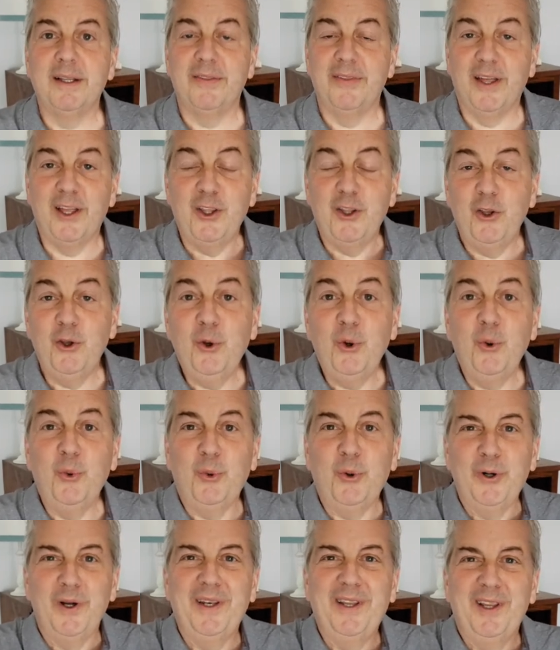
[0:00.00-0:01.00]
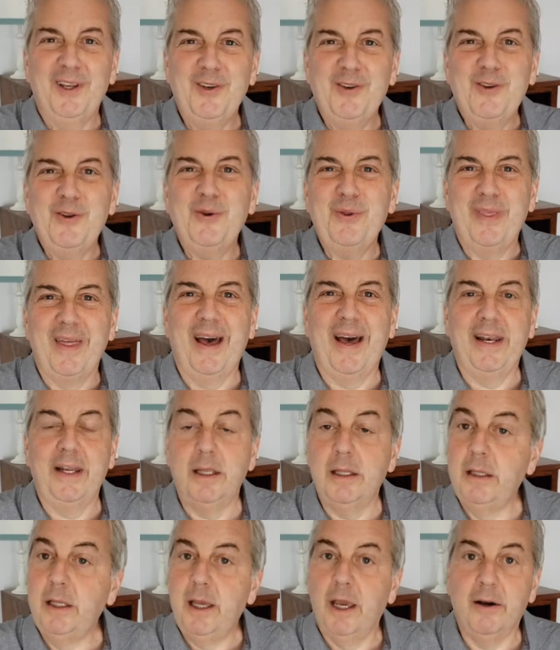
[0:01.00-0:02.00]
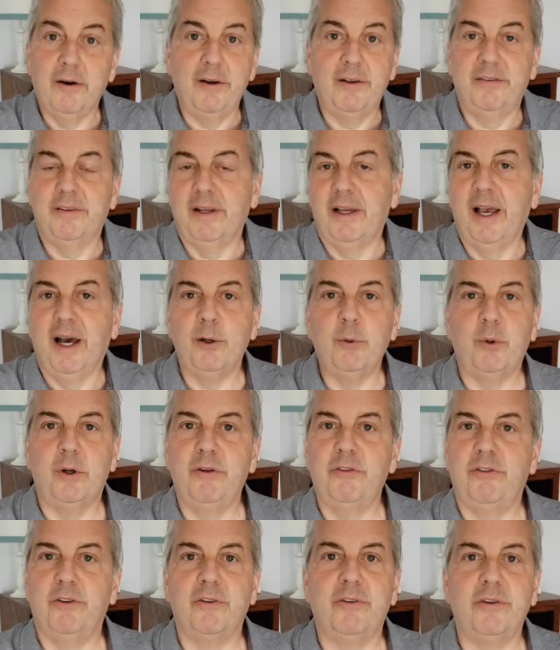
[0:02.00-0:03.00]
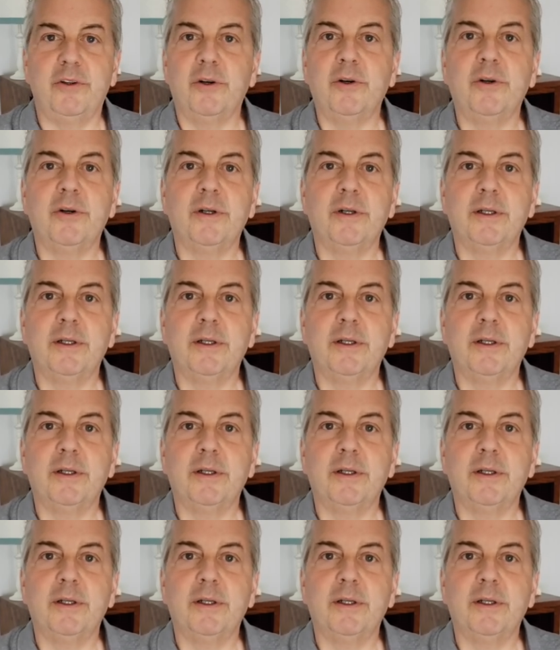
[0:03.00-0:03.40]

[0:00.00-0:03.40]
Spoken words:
that you would do that in the areas that God wants you to.